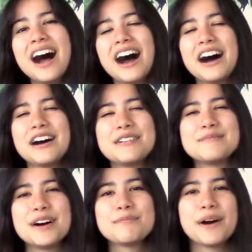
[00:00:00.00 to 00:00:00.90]

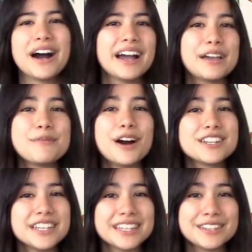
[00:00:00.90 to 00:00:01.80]
by
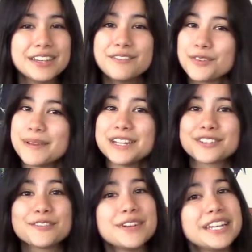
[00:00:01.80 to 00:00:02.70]
watching the
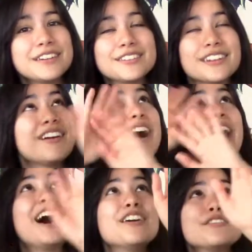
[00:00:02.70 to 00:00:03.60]
informational videos that I'll
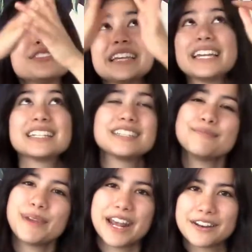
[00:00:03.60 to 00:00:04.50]
have linked
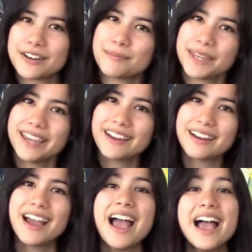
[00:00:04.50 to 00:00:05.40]
and bannered up
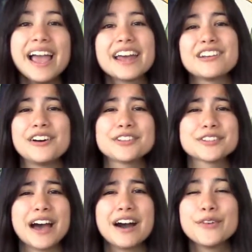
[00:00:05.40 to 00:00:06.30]
here. And I'll
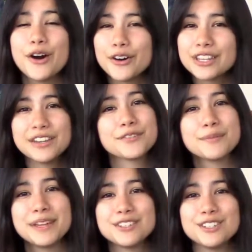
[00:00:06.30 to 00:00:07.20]
also have all the
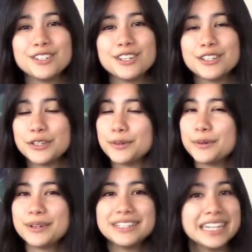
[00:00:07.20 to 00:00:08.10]
information
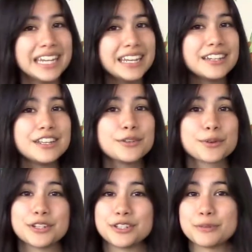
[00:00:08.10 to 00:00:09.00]
you need in
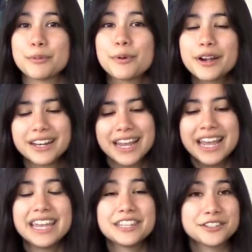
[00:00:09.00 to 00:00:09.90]
order to support
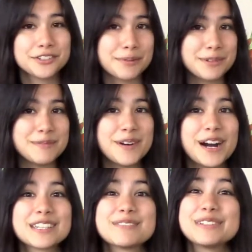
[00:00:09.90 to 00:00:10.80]
in the description
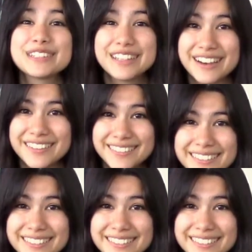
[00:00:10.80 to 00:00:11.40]
box below.